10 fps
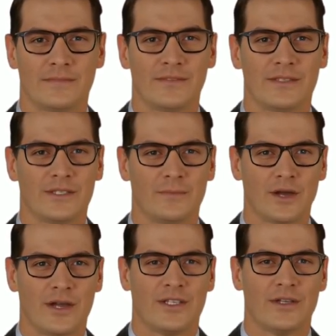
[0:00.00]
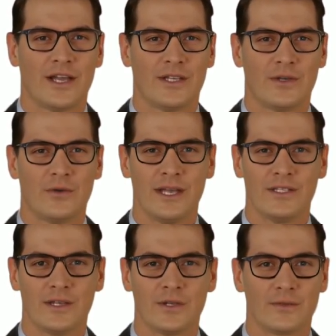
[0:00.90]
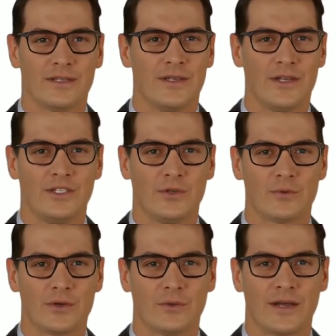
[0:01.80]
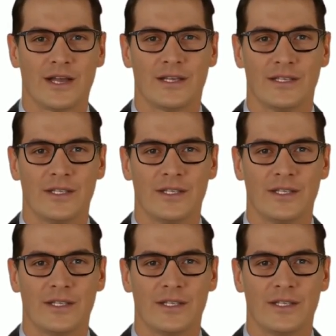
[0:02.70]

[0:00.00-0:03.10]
This march gained a great deal of attention worldwide as it